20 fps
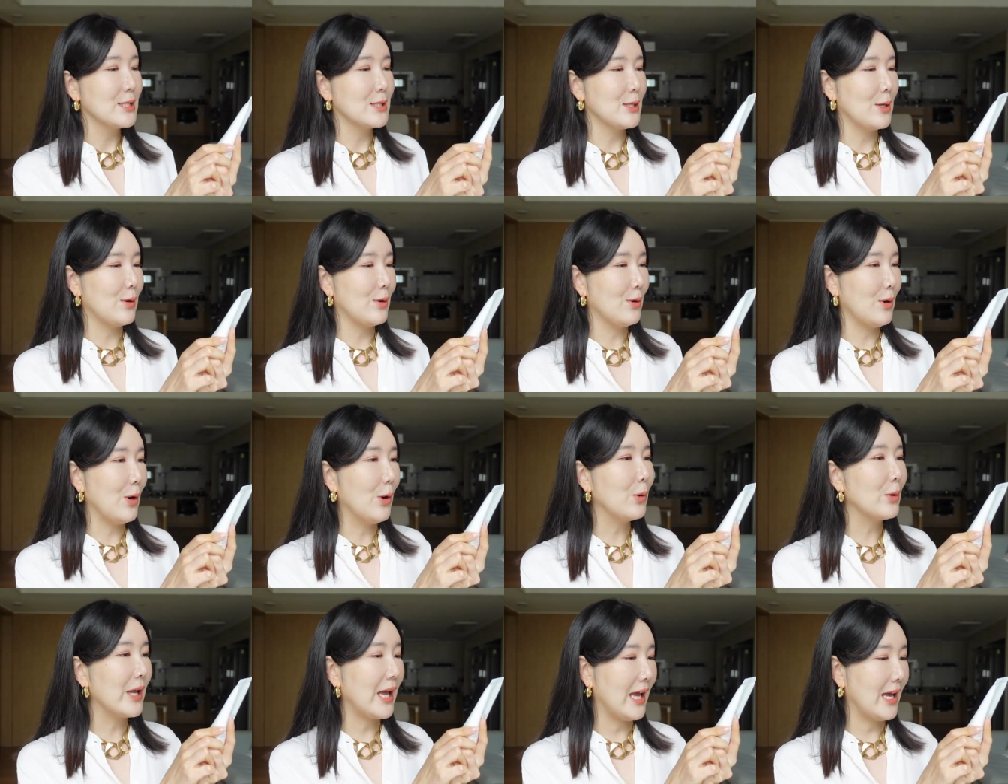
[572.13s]
So,
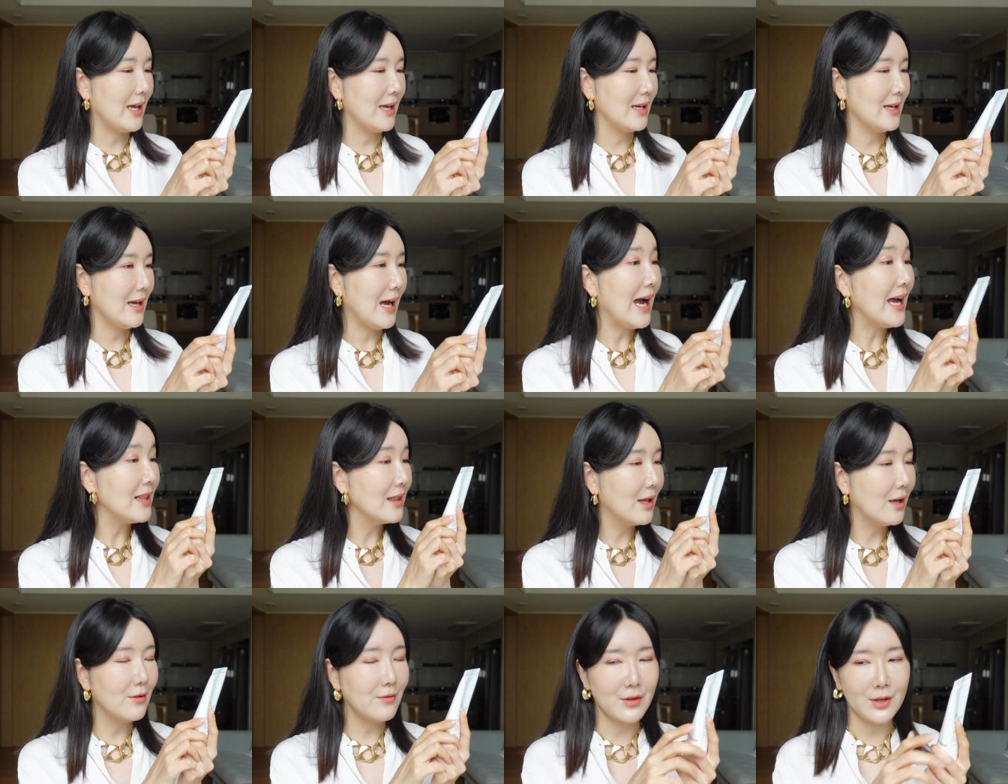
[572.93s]
okay, I
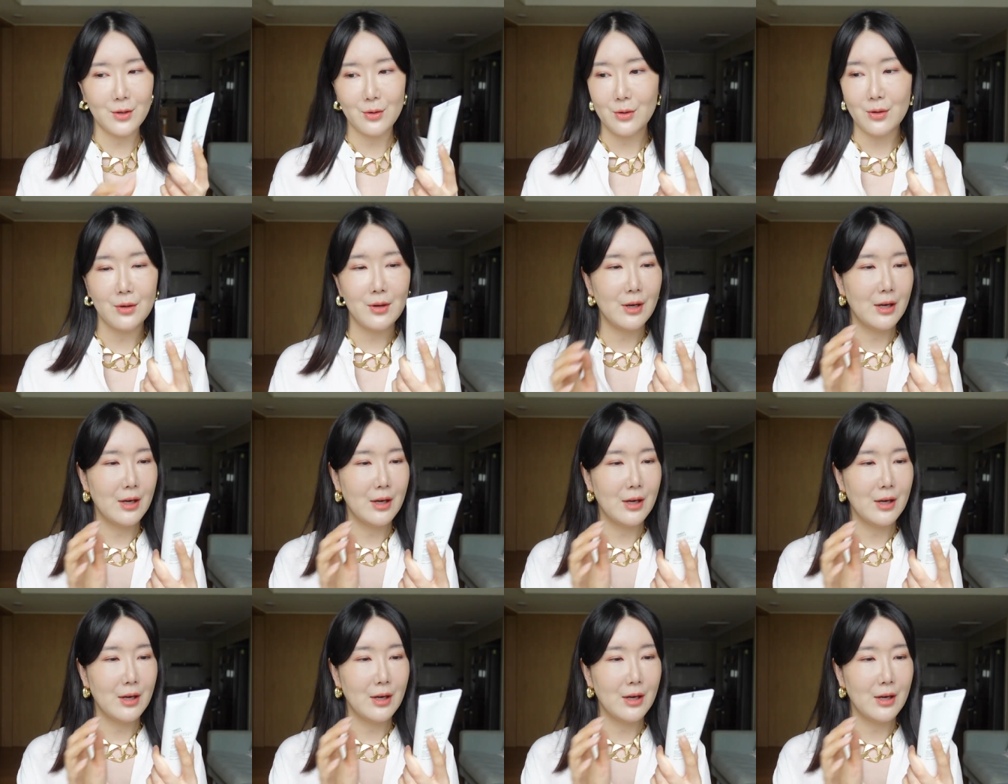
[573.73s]
love you.